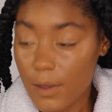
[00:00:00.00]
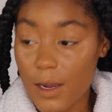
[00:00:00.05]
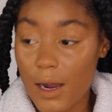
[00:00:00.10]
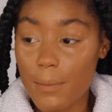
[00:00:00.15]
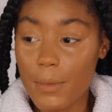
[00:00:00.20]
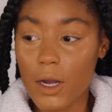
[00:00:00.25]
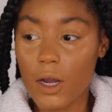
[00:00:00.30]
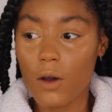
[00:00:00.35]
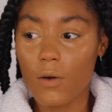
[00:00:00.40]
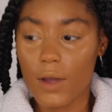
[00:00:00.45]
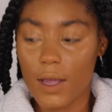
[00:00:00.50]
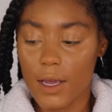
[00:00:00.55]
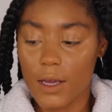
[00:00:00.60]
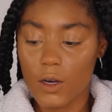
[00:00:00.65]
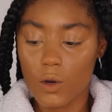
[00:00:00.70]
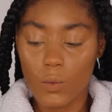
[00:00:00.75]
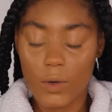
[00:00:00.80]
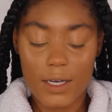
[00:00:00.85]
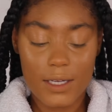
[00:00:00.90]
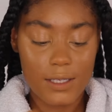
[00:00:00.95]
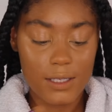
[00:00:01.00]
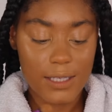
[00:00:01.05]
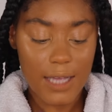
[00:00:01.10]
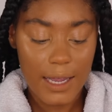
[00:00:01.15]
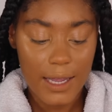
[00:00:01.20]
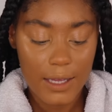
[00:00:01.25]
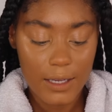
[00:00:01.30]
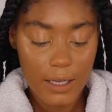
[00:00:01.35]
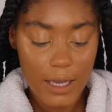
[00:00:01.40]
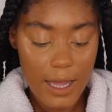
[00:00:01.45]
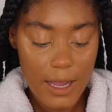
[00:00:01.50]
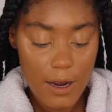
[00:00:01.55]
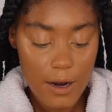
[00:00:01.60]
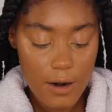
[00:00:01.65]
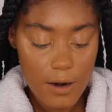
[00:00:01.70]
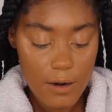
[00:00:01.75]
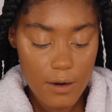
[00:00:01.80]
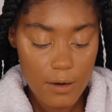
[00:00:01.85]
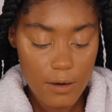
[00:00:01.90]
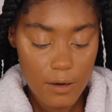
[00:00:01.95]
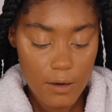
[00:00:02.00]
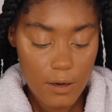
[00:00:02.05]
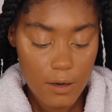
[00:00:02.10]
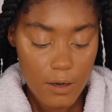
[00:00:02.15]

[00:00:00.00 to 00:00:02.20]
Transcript: I'm gonna go in with a second layer